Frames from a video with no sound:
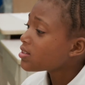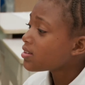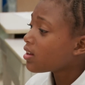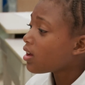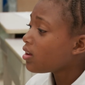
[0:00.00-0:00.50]

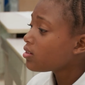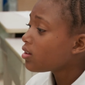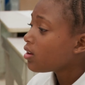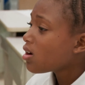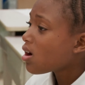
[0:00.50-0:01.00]
night,
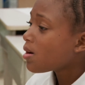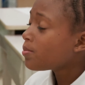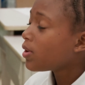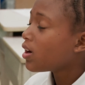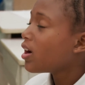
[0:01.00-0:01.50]

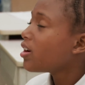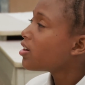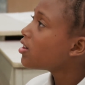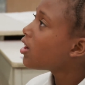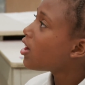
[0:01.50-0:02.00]
I
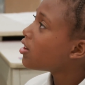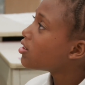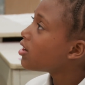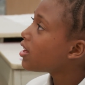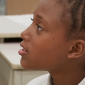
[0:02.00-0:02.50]
heard
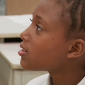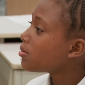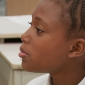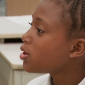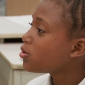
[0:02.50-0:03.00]
like
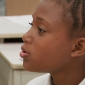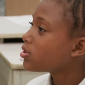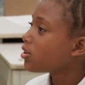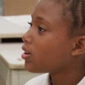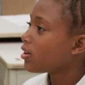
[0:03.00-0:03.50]
somebody
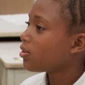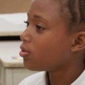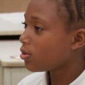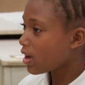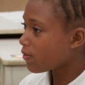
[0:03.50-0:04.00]

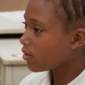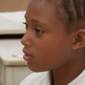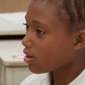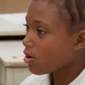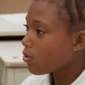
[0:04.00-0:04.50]
who have a
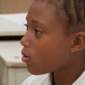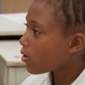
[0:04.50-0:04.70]
gun or a